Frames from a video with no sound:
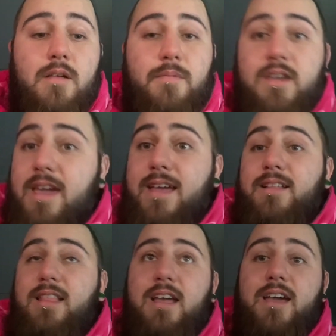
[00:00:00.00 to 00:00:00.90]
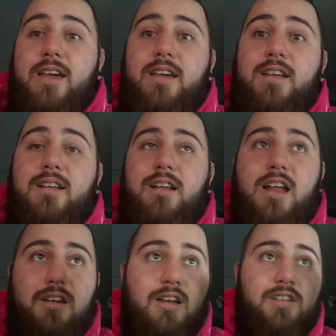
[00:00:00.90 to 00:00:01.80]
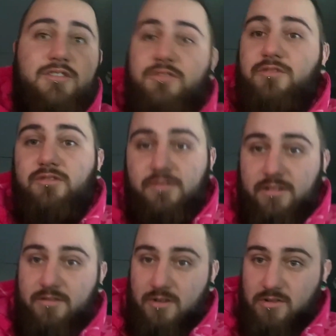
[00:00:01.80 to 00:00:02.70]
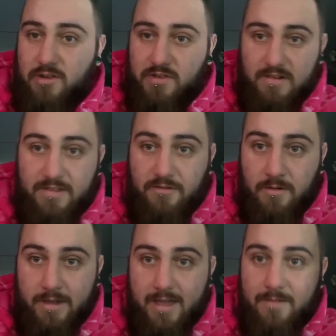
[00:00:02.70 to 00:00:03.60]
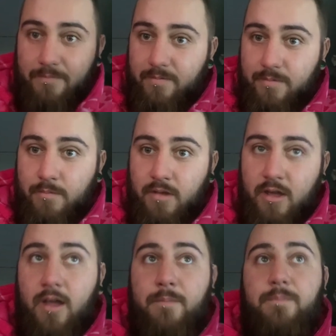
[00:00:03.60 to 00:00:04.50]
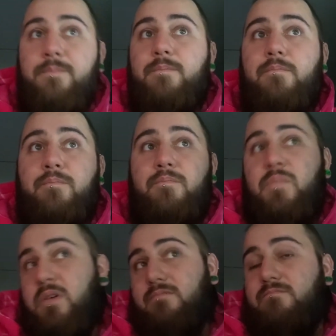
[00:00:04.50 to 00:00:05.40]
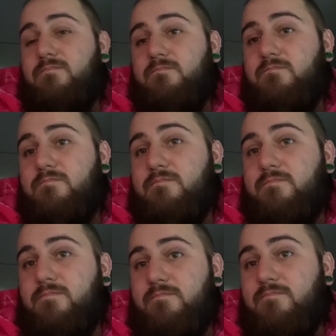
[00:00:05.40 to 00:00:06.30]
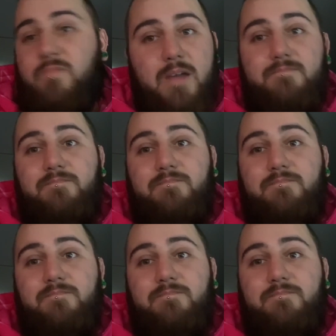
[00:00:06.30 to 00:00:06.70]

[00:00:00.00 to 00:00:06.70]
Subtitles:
But yeah, I got to record on something through here, but yeah.